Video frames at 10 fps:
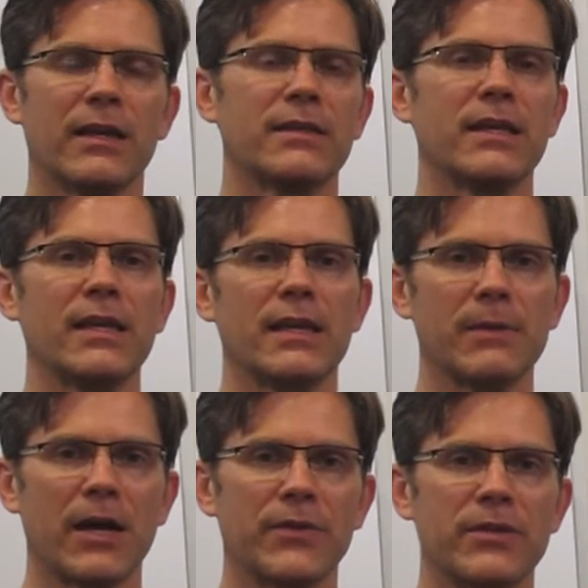thinking
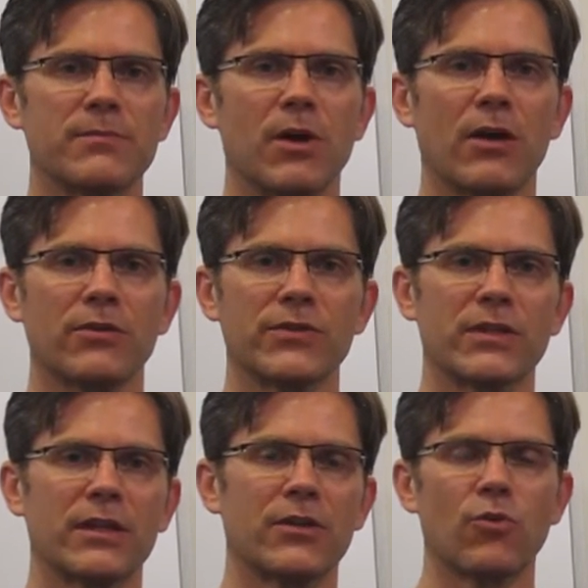about these models and get an